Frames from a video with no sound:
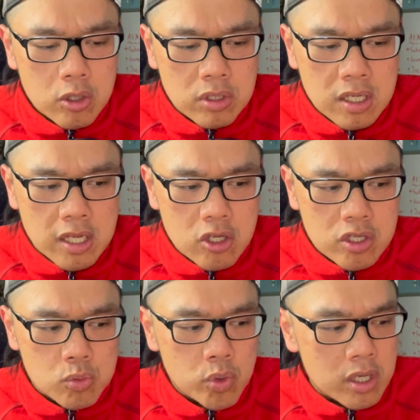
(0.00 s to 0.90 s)
you think that you're
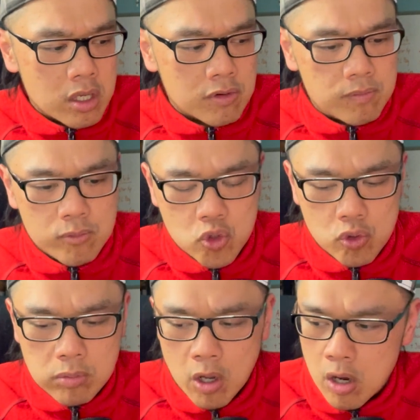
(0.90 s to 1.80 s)
just working with
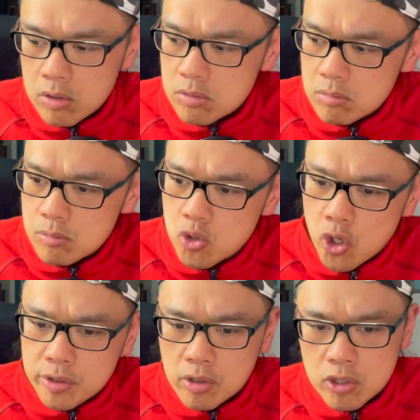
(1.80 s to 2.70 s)
Joe Blogs,
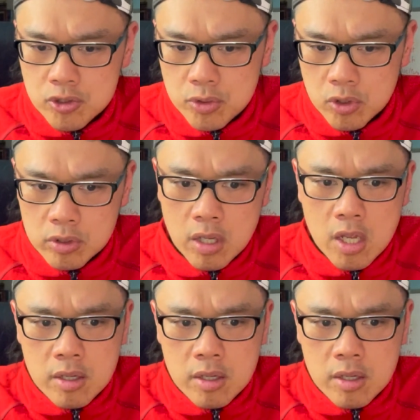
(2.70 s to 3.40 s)
John across the road,